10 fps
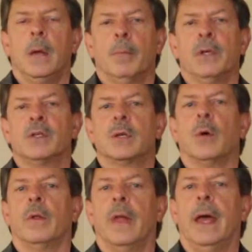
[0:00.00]
Please
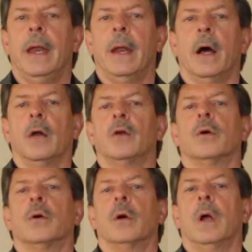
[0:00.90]
go to that, and
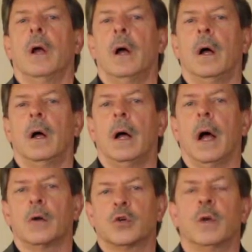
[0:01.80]
under
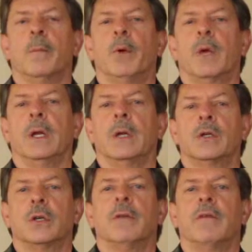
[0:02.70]
our treatable
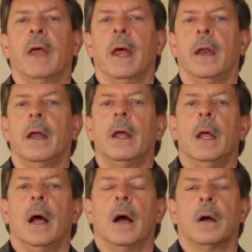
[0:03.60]
conditions and
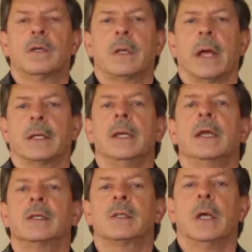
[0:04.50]
our
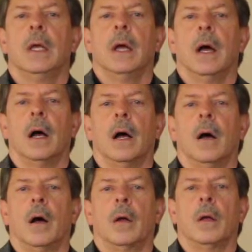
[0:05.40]
techniques,
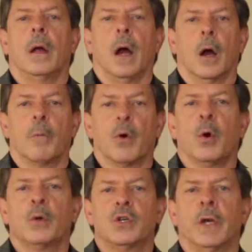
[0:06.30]
our
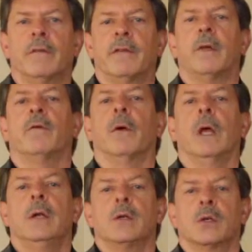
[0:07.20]
approach,
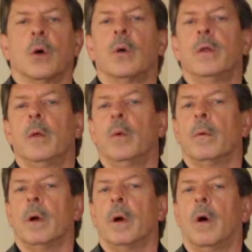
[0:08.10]
etc., just go to the
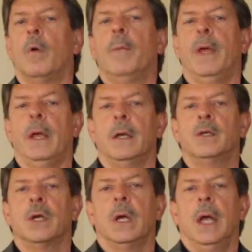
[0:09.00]
home
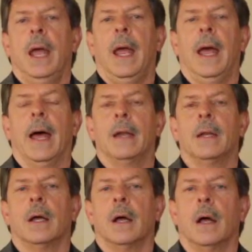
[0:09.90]
page
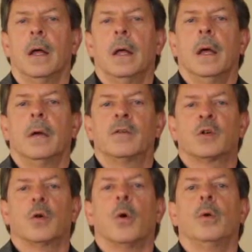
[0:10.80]
and
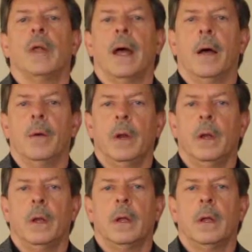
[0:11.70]
scroll down